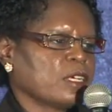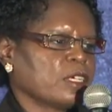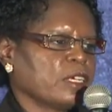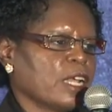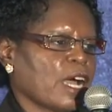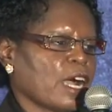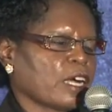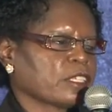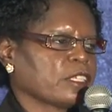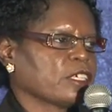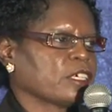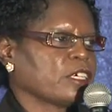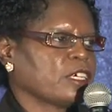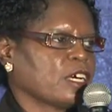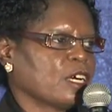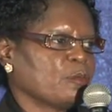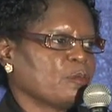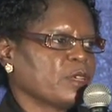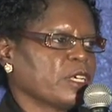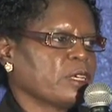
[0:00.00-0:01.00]
doctor to
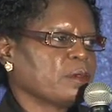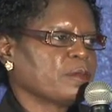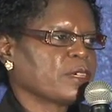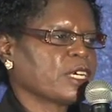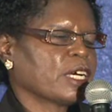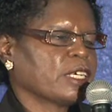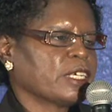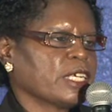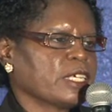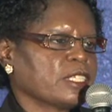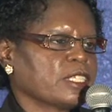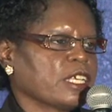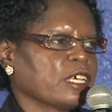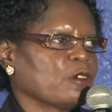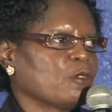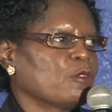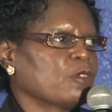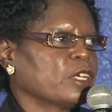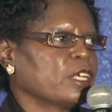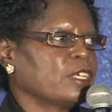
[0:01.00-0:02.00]
come in, because they
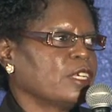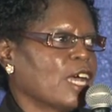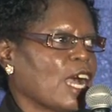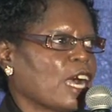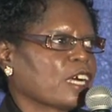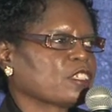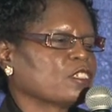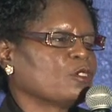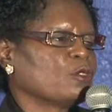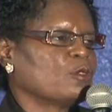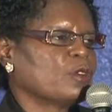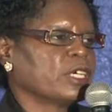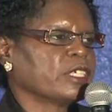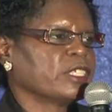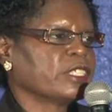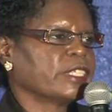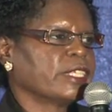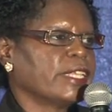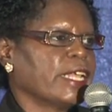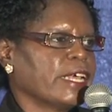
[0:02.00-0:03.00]
said the doctor
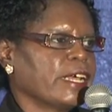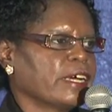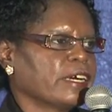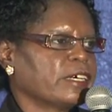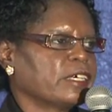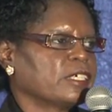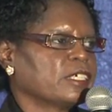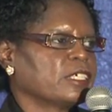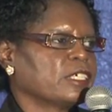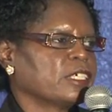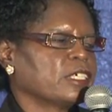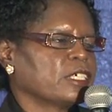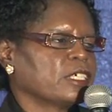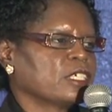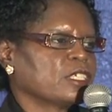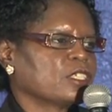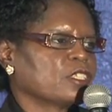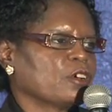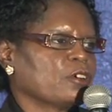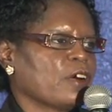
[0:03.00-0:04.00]
wasn't there.
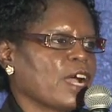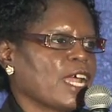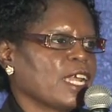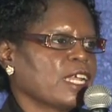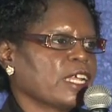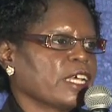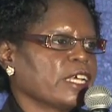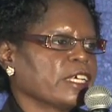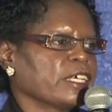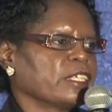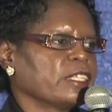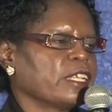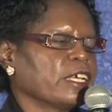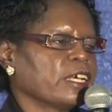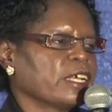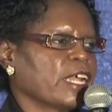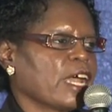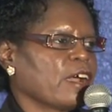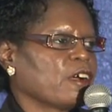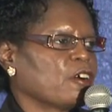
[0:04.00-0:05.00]
So I laid there
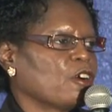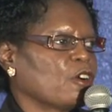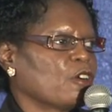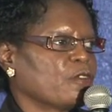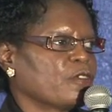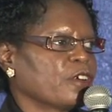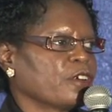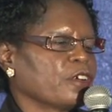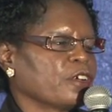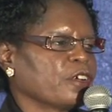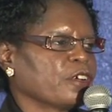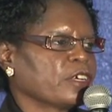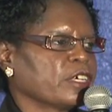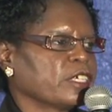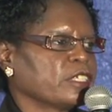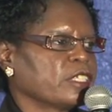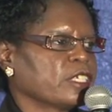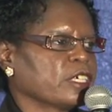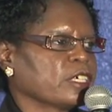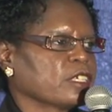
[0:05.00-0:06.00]
and I overheard
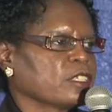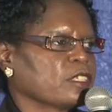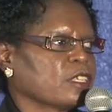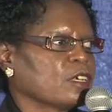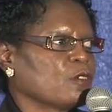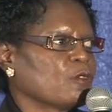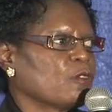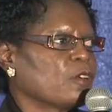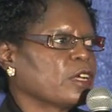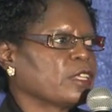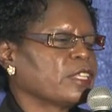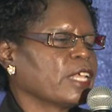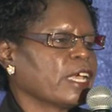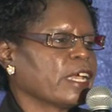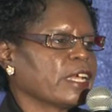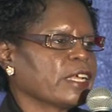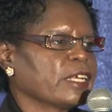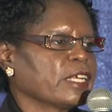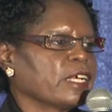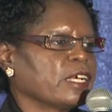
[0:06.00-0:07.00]
her tell someone
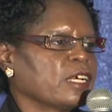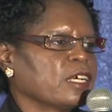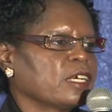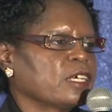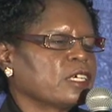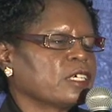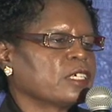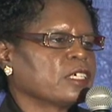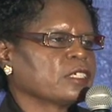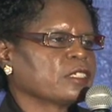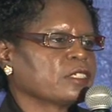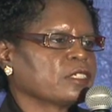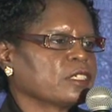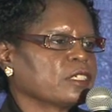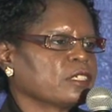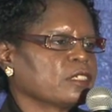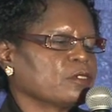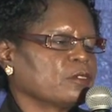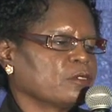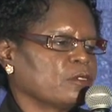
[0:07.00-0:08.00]
that
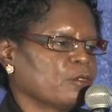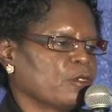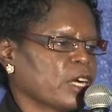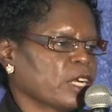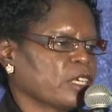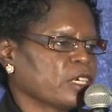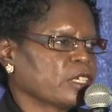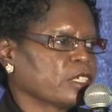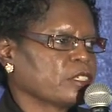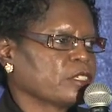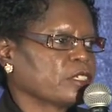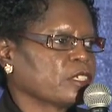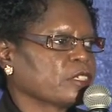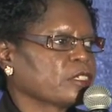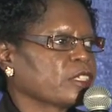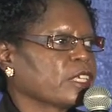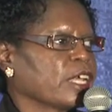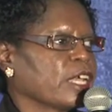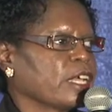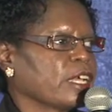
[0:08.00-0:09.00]
one of her
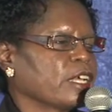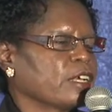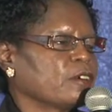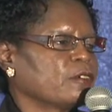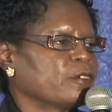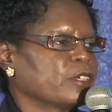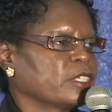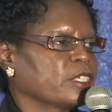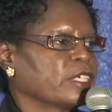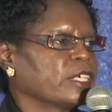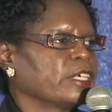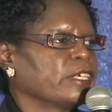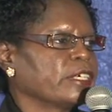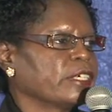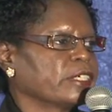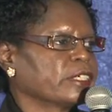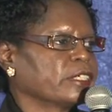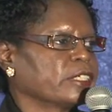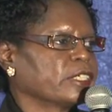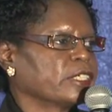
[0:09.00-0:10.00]
sisters was
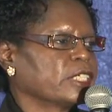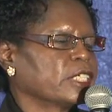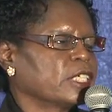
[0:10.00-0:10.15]
killed